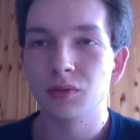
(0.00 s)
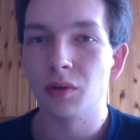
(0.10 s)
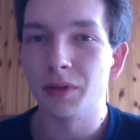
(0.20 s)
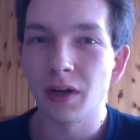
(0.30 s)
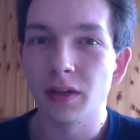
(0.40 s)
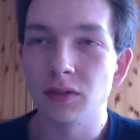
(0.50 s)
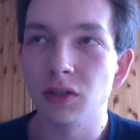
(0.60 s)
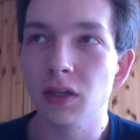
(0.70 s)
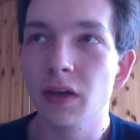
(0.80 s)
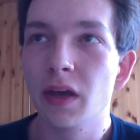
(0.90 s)

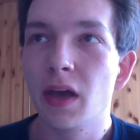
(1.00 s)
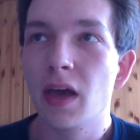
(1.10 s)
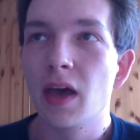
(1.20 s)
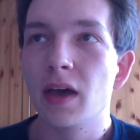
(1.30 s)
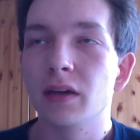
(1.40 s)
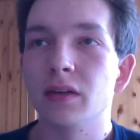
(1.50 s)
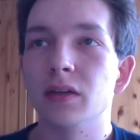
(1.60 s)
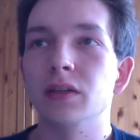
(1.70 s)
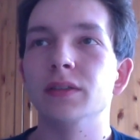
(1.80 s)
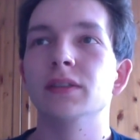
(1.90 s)
terminology,
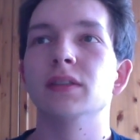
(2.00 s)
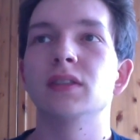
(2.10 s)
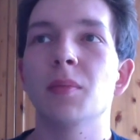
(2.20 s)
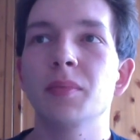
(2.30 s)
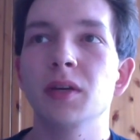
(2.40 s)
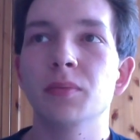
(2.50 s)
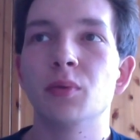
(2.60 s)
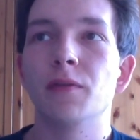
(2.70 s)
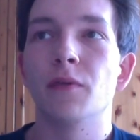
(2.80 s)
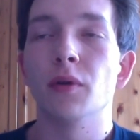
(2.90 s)
because some people
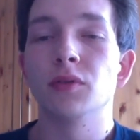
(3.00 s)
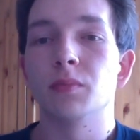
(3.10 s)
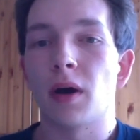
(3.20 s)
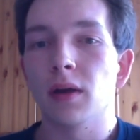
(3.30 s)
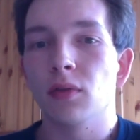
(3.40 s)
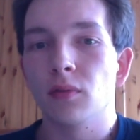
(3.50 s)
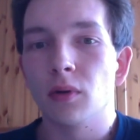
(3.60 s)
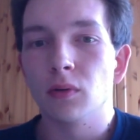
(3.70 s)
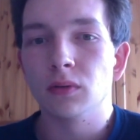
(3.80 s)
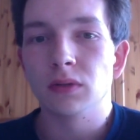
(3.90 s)
refer to body
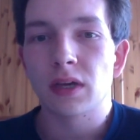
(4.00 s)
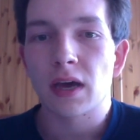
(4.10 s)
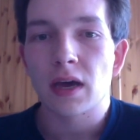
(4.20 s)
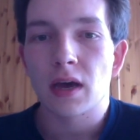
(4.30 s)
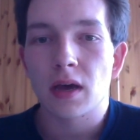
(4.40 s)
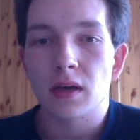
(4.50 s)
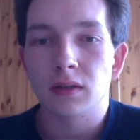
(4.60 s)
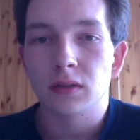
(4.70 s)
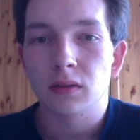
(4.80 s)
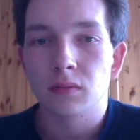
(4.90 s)
throws
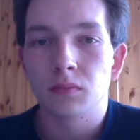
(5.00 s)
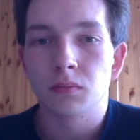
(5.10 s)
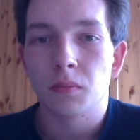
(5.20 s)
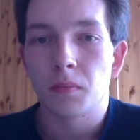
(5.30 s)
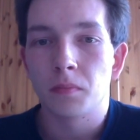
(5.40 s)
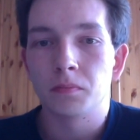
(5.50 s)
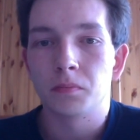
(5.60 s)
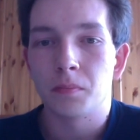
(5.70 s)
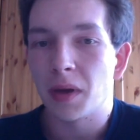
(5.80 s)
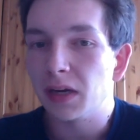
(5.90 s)
as
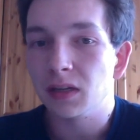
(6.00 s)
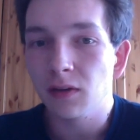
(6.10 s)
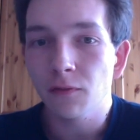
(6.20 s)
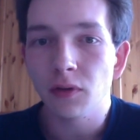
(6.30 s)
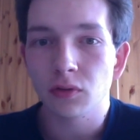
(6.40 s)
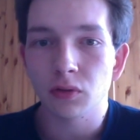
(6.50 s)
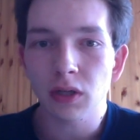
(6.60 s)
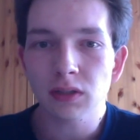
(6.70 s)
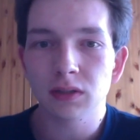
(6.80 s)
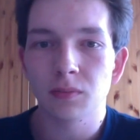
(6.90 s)
many different
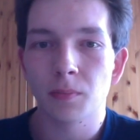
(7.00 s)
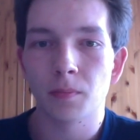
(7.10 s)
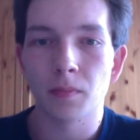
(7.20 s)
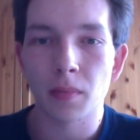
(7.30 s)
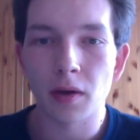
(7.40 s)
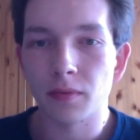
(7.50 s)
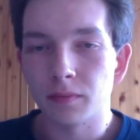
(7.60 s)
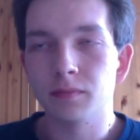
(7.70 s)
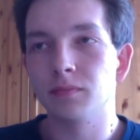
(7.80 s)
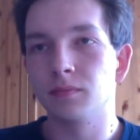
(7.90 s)
tricks, and
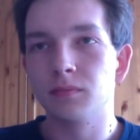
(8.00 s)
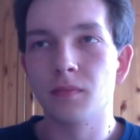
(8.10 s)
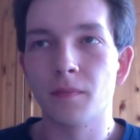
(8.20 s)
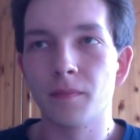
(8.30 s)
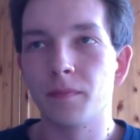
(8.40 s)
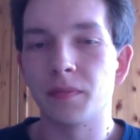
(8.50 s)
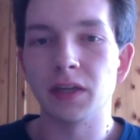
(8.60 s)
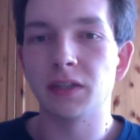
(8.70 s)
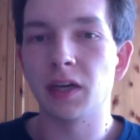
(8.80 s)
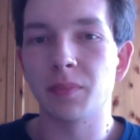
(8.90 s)
they
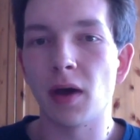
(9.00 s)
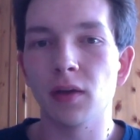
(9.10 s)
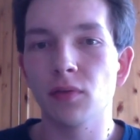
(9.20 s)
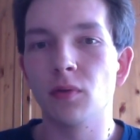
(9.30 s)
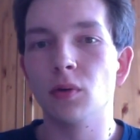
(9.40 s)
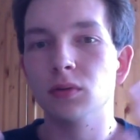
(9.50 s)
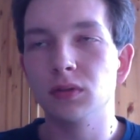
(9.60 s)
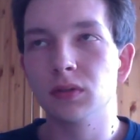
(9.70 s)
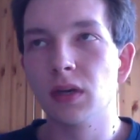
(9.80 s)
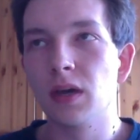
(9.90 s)
take body
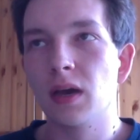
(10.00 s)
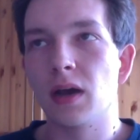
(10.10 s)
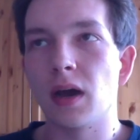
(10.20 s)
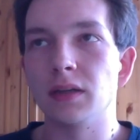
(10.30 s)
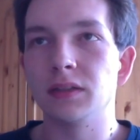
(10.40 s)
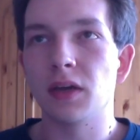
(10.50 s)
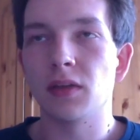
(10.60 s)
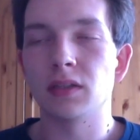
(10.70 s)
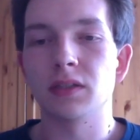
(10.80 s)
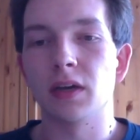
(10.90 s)
throws and say
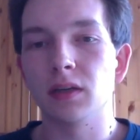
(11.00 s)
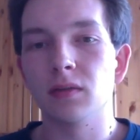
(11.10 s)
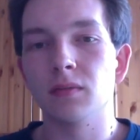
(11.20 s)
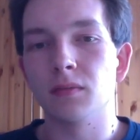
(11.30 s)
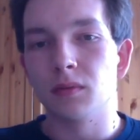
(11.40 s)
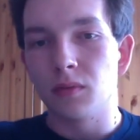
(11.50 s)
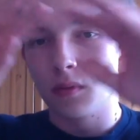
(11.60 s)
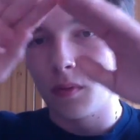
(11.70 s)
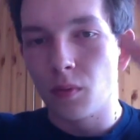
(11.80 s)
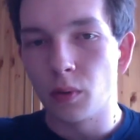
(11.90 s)
that's like
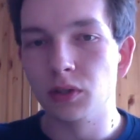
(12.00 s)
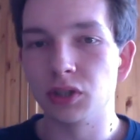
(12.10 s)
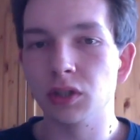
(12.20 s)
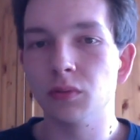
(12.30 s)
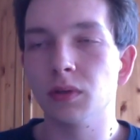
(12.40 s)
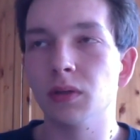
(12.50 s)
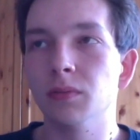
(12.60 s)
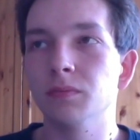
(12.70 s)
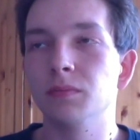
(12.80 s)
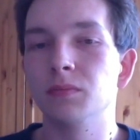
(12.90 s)
one general
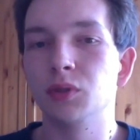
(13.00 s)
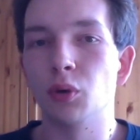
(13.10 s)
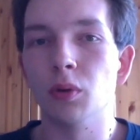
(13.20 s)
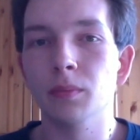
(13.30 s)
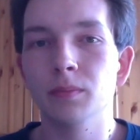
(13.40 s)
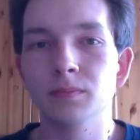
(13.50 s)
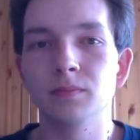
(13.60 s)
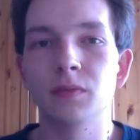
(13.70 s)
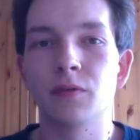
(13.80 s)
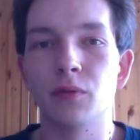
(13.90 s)
term
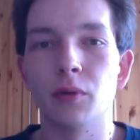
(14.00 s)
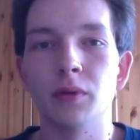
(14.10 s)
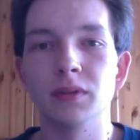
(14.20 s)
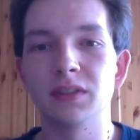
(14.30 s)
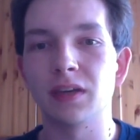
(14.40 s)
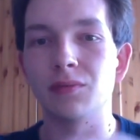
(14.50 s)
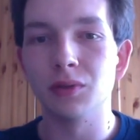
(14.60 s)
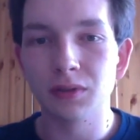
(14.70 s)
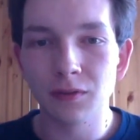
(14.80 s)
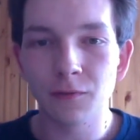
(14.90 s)
for
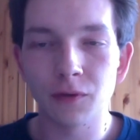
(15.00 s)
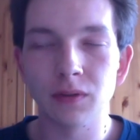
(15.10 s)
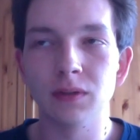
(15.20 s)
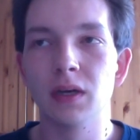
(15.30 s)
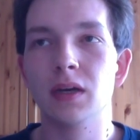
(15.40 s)
several different